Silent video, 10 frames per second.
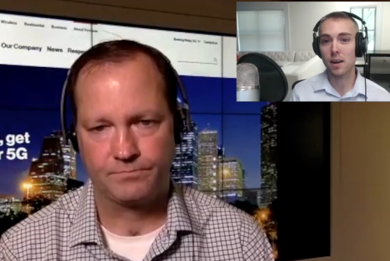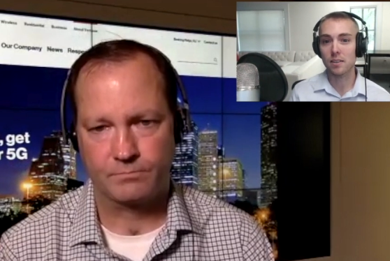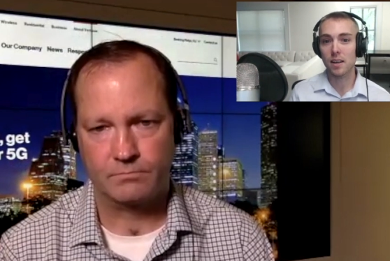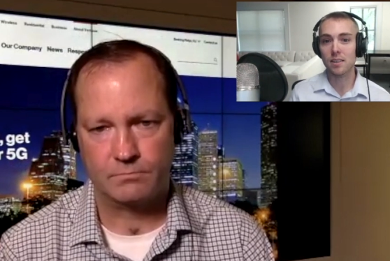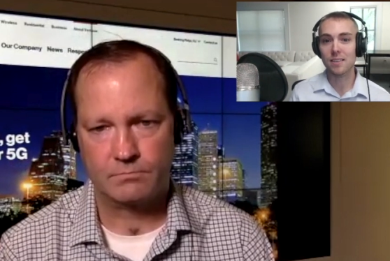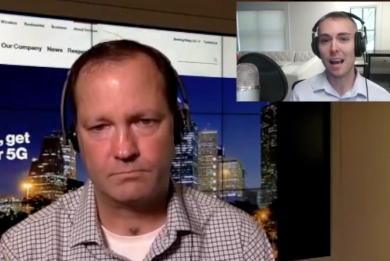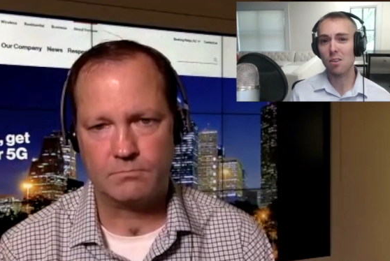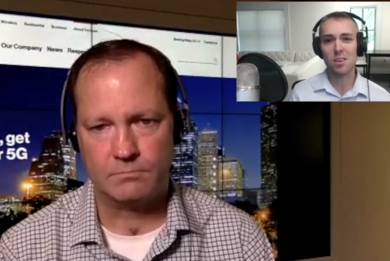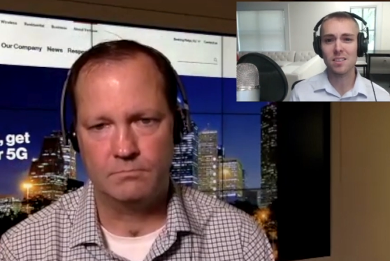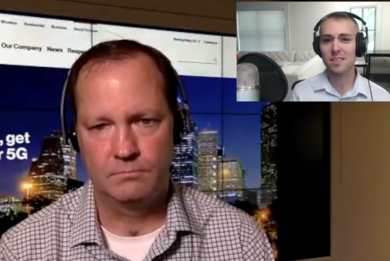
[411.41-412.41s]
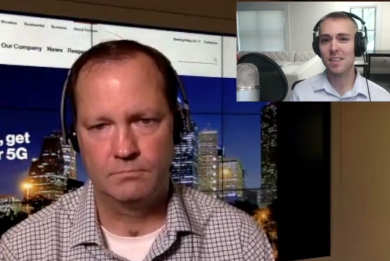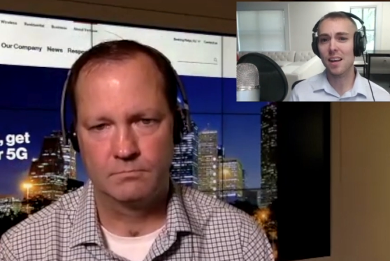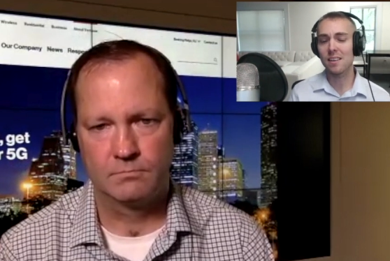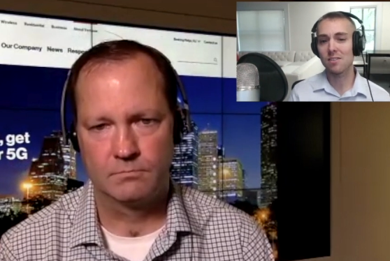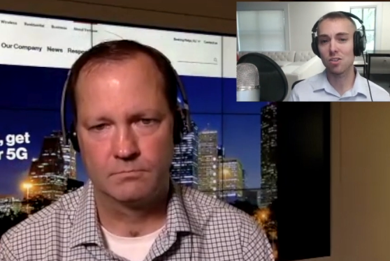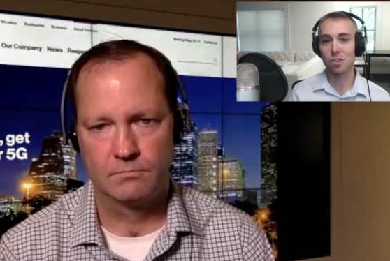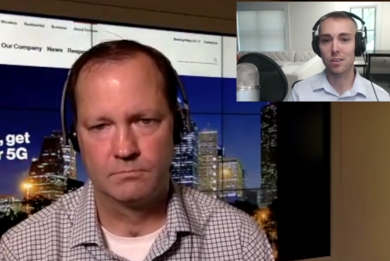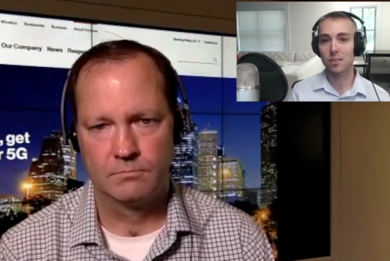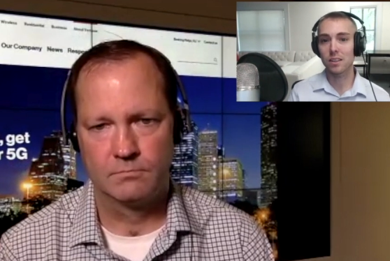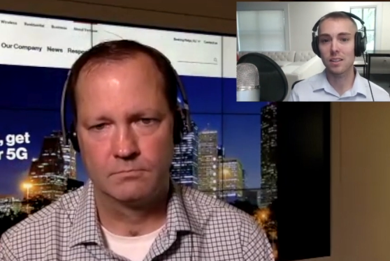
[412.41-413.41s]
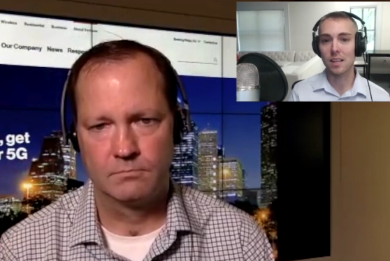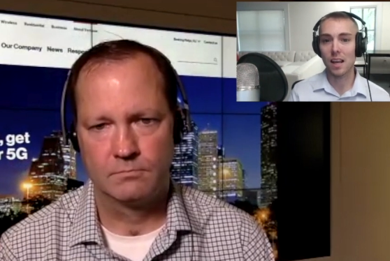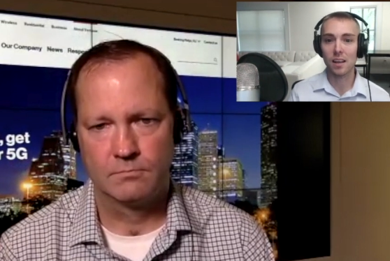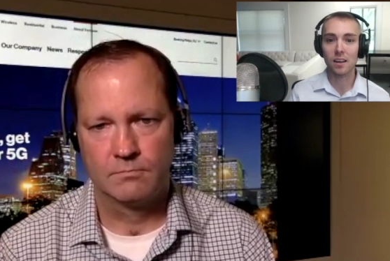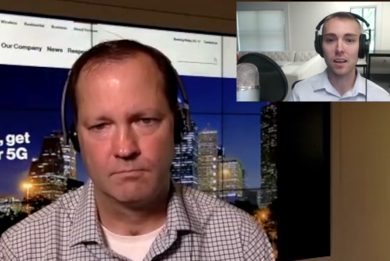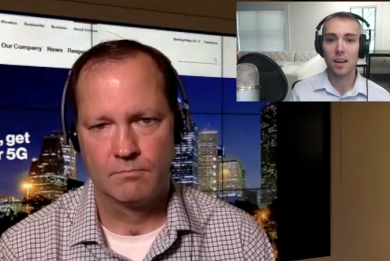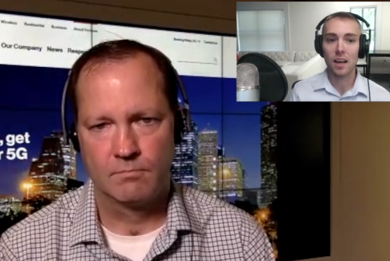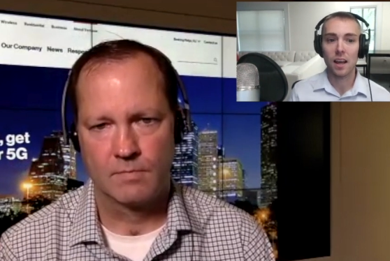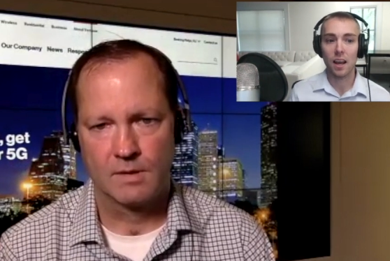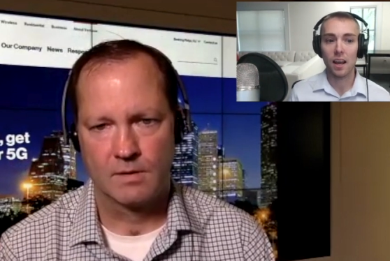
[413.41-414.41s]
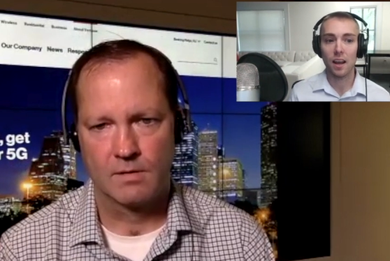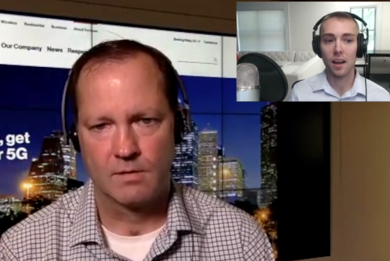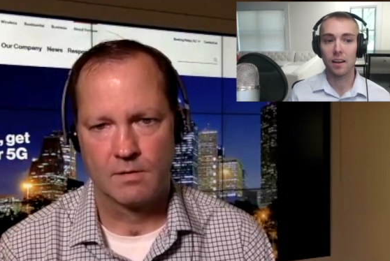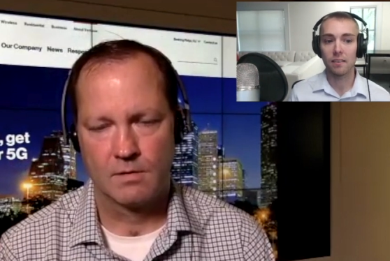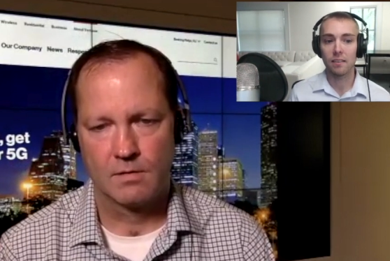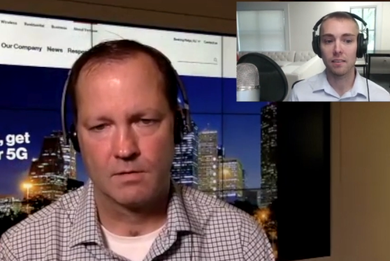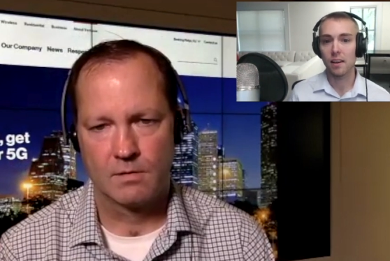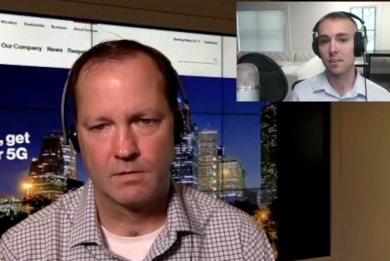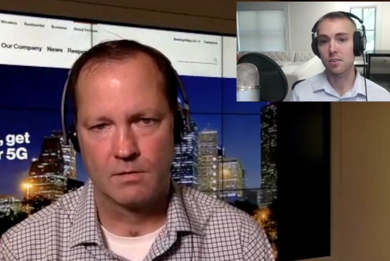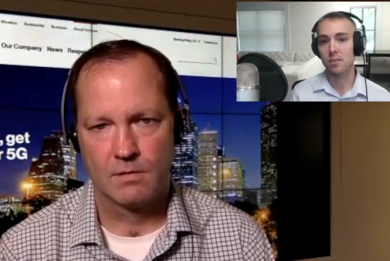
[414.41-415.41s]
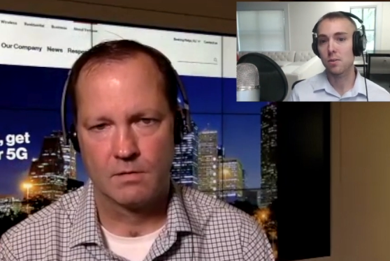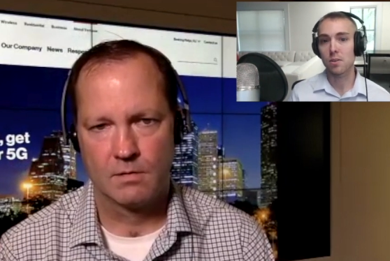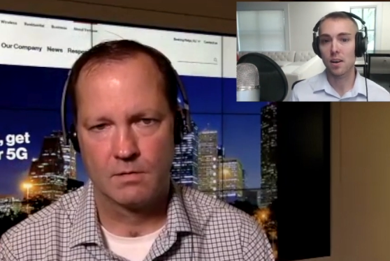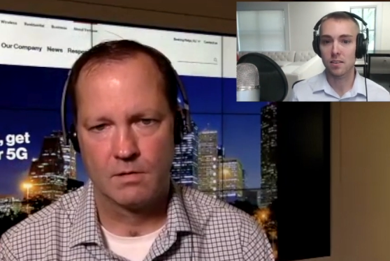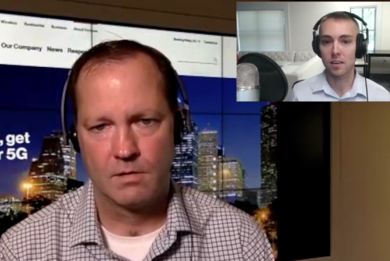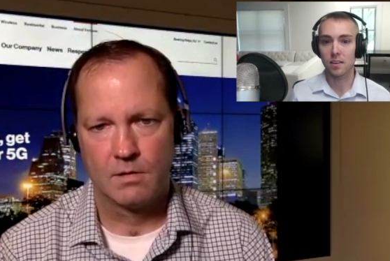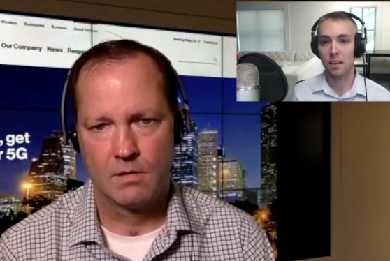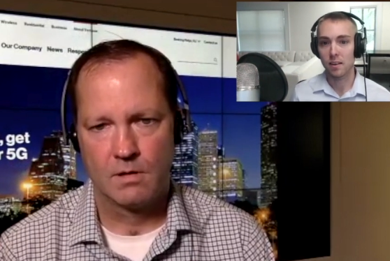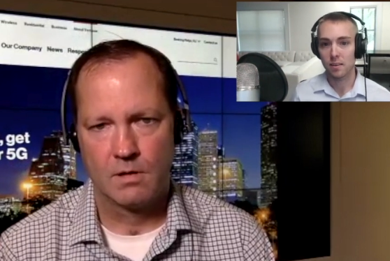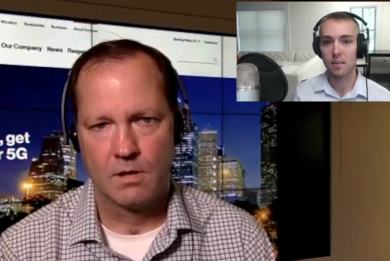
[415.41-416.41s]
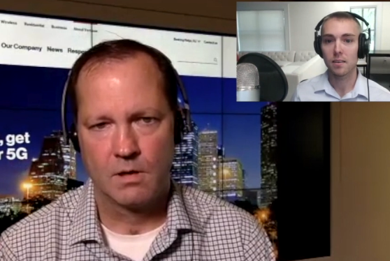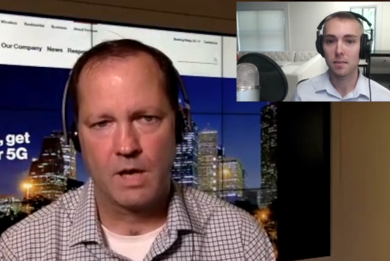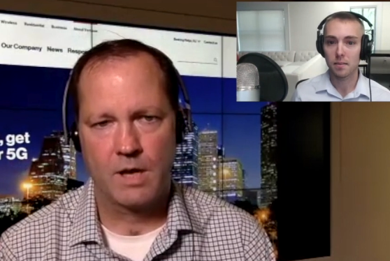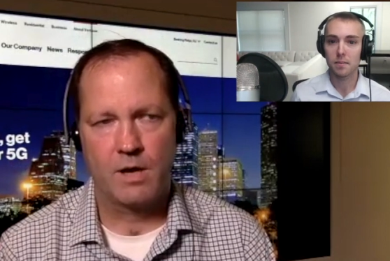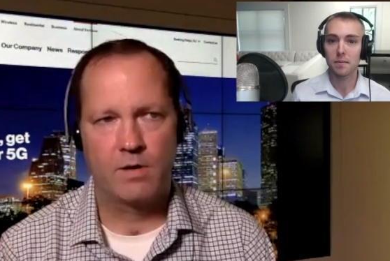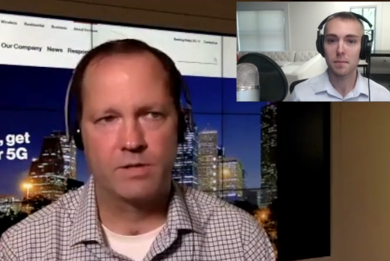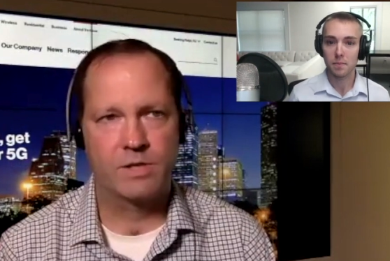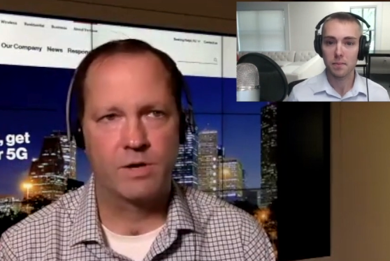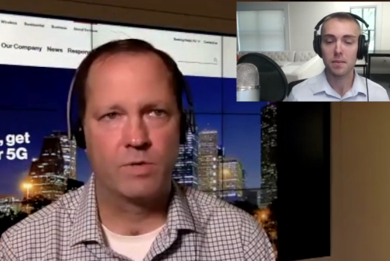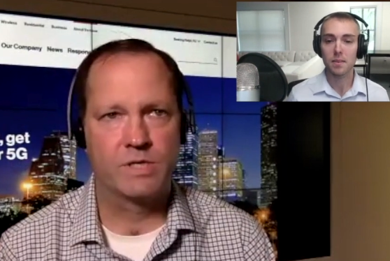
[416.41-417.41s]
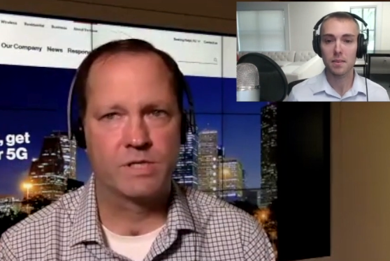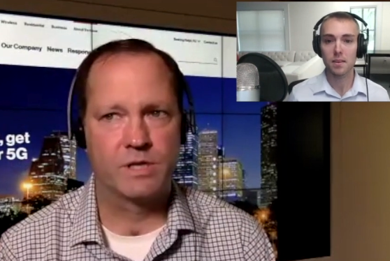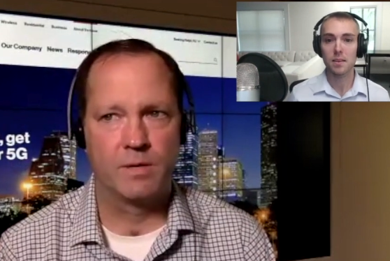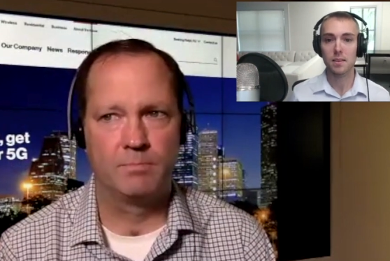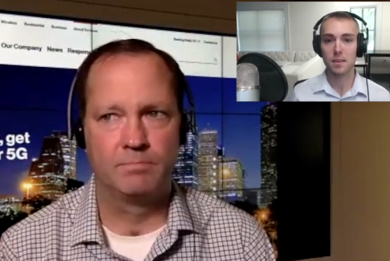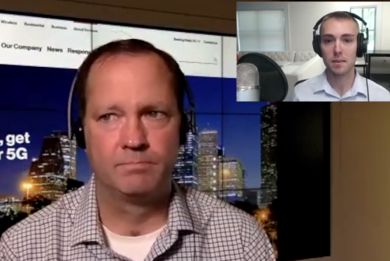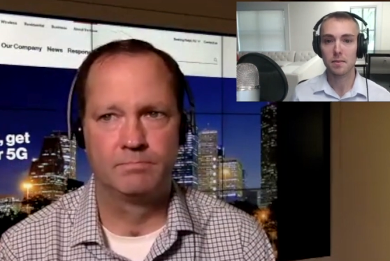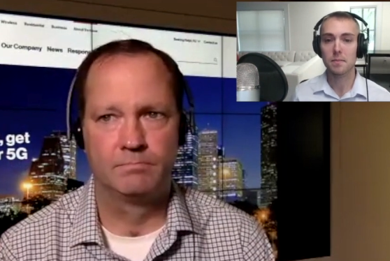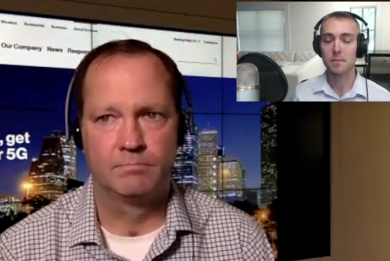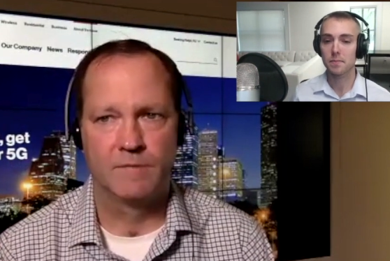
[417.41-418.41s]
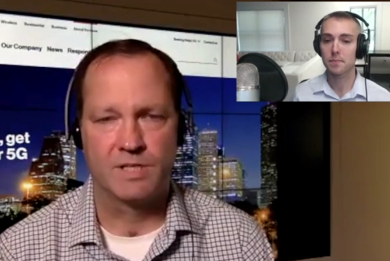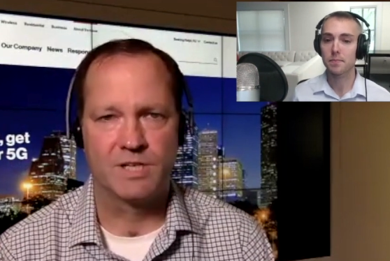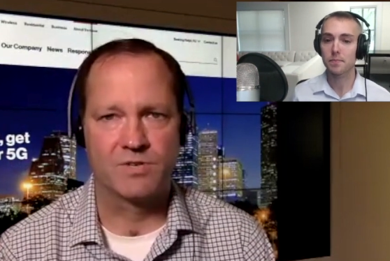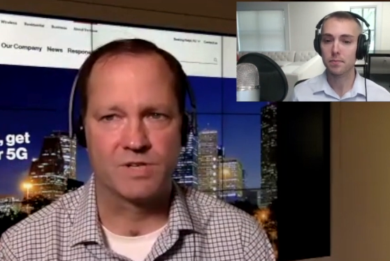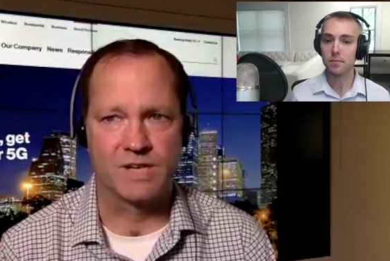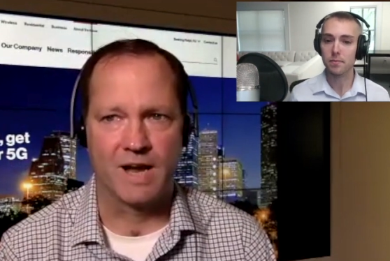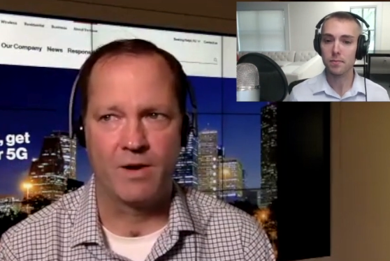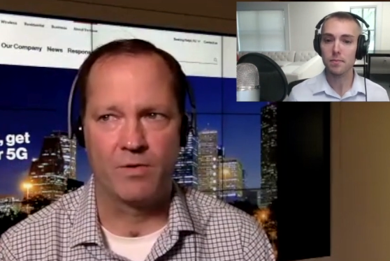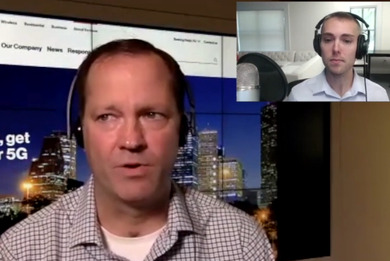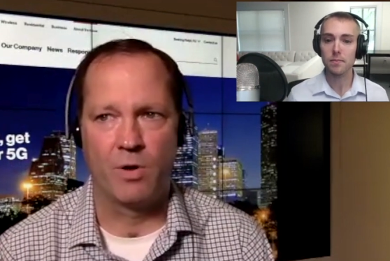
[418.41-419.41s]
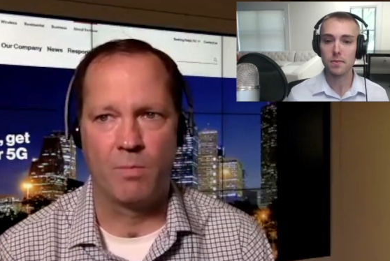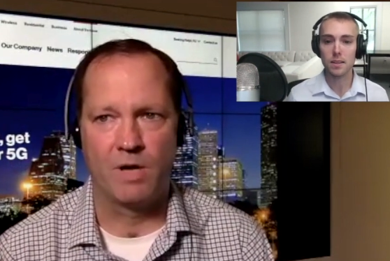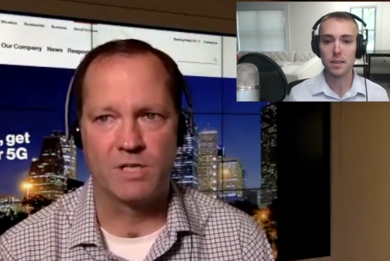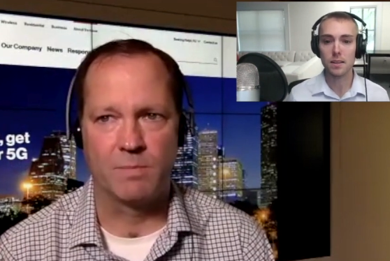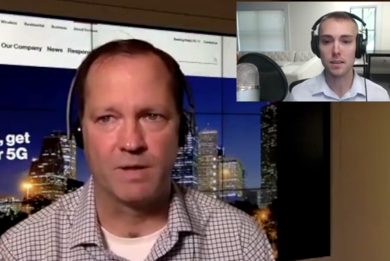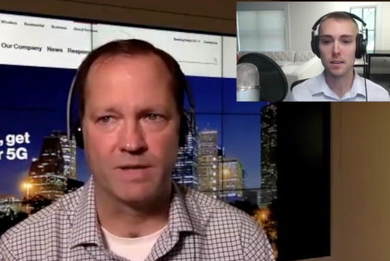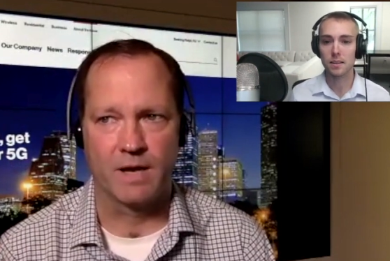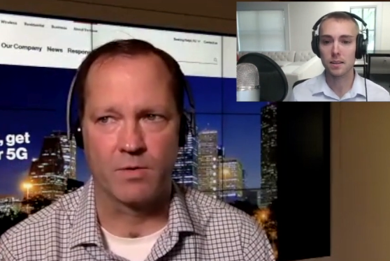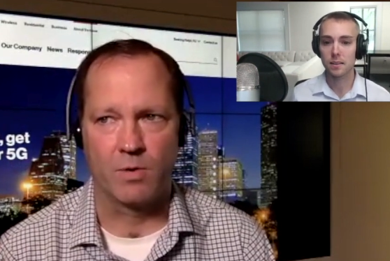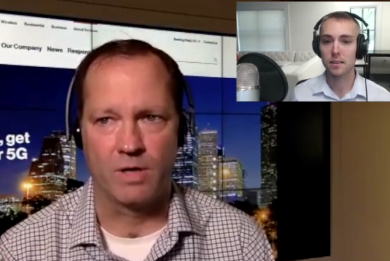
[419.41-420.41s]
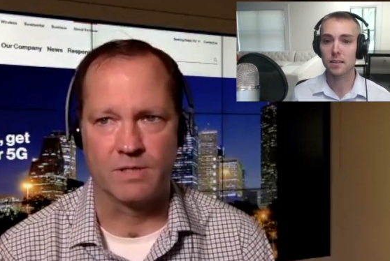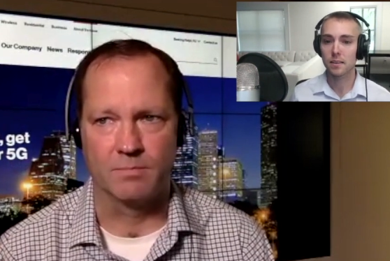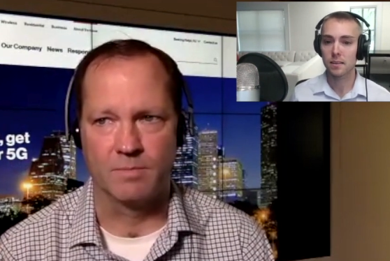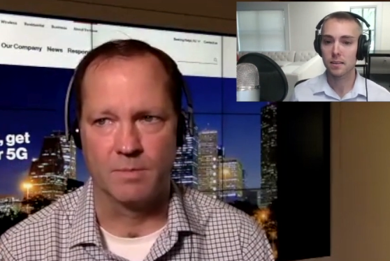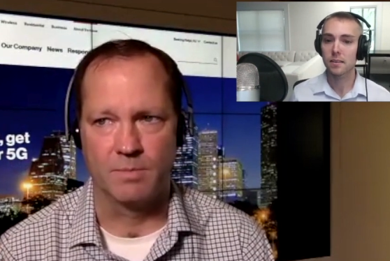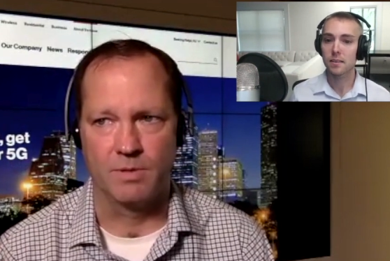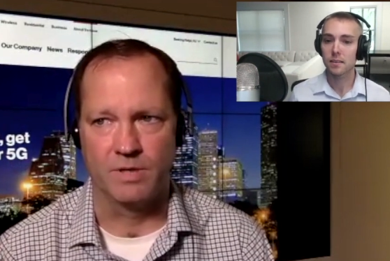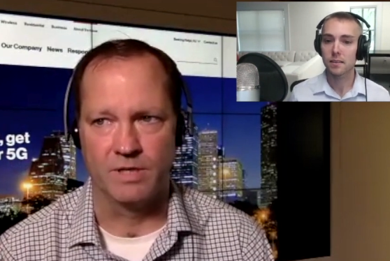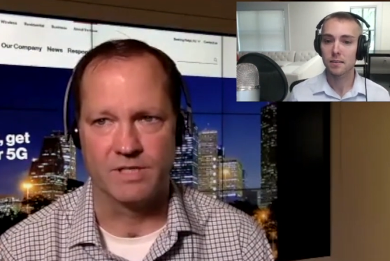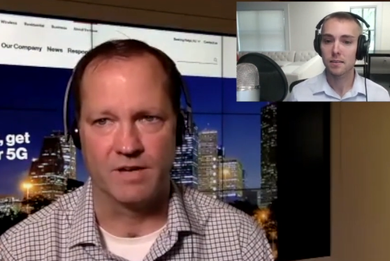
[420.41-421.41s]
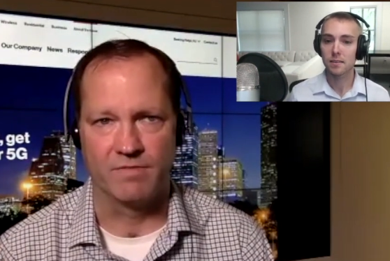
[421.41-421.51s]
Speaker 1: process. How long does that generally take? And yeah, just a few thoughts on that.
Speaker 2: Yeah, no. So it's... um. It's interesting. I don't know much about that quantum computing